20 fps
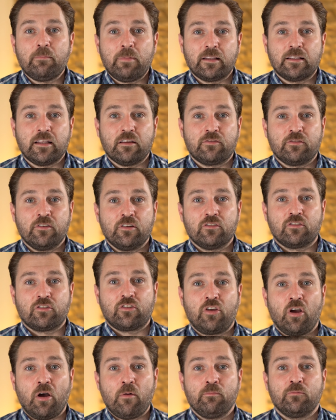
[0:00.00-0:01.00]
big difference
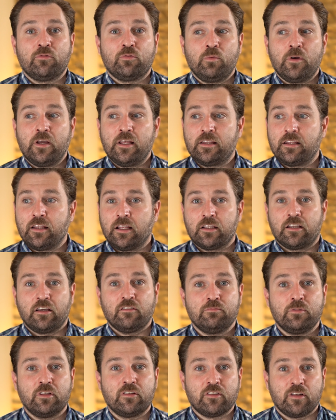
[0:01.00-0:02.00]
comes with
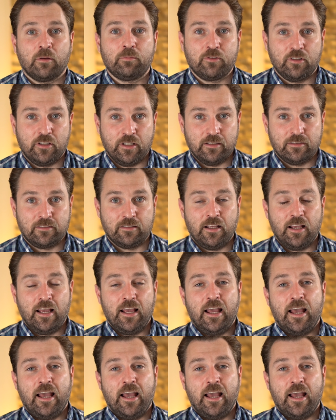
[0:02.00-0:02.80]
government subsidies.